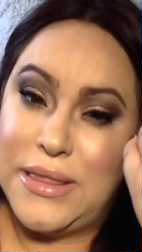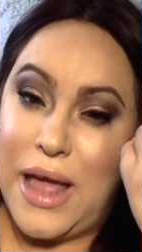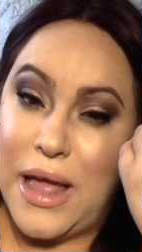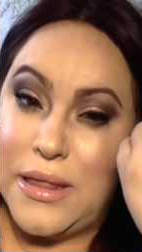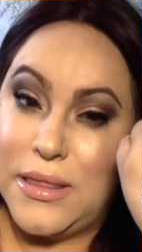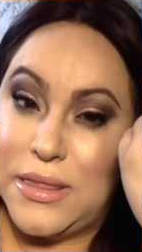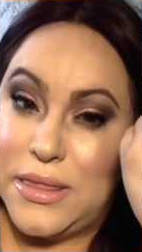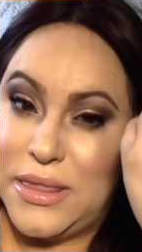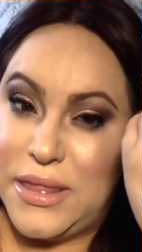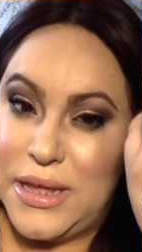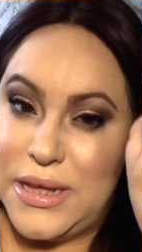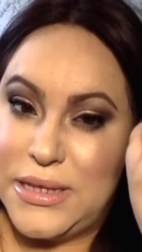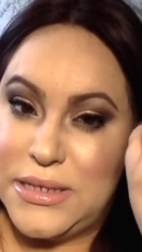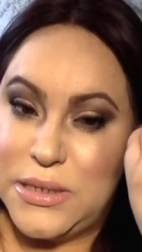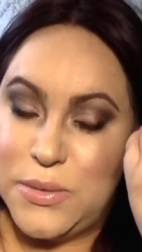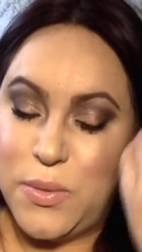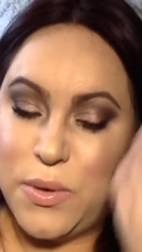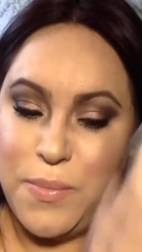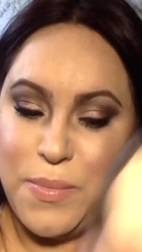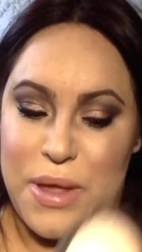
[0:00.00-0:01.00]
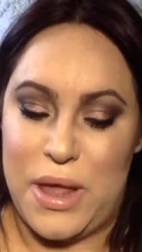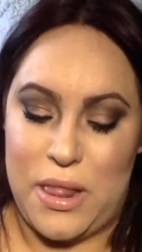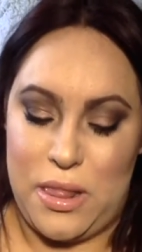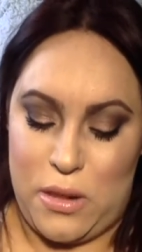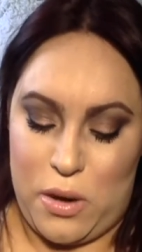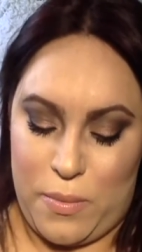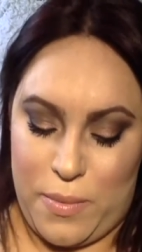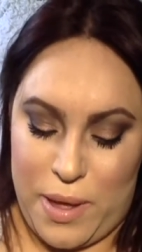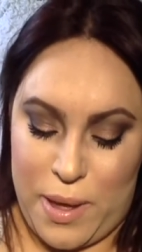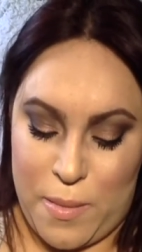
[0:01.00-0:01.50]
that this would be a
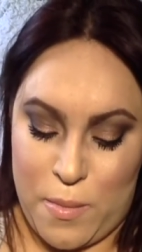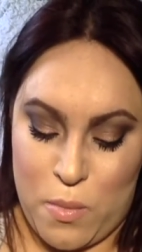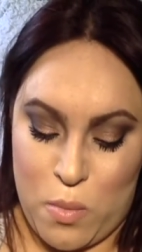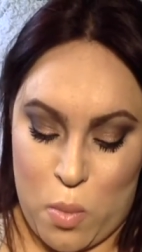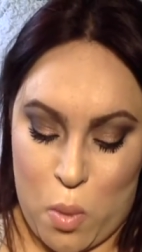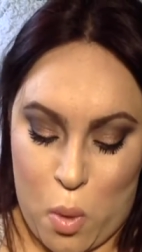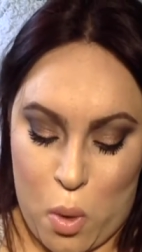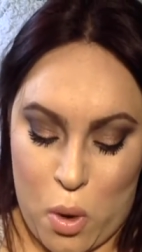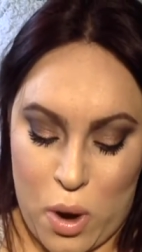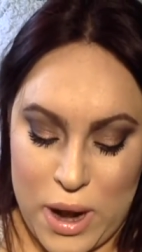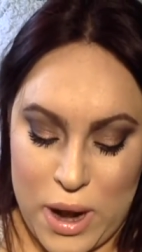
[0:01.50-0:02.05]
little bit more